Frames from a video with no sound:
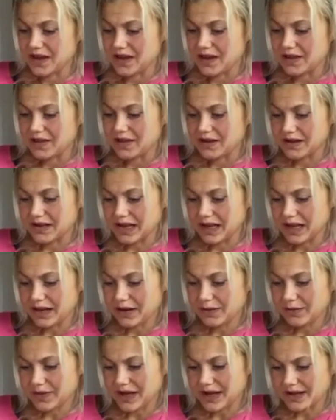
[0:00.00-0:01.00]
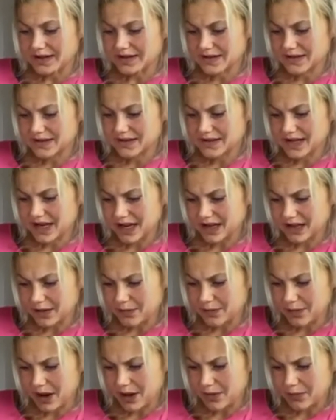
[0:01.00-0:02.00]
The name that has taken
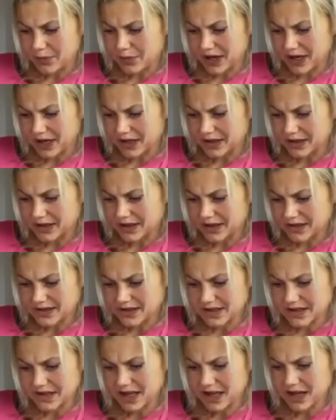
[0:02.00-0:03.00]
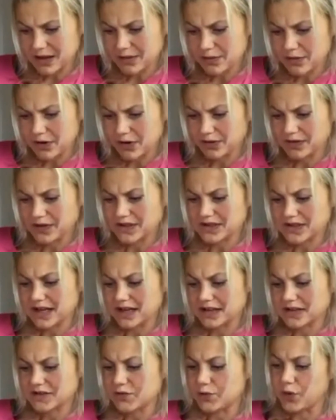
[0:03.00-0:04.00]
my brain is the name of his
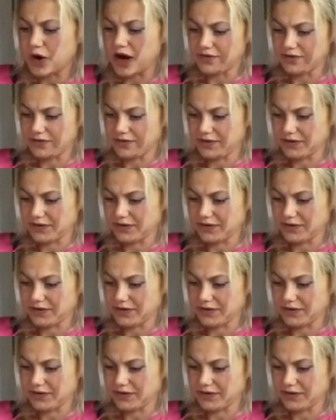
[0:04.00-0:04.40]
ex-wife.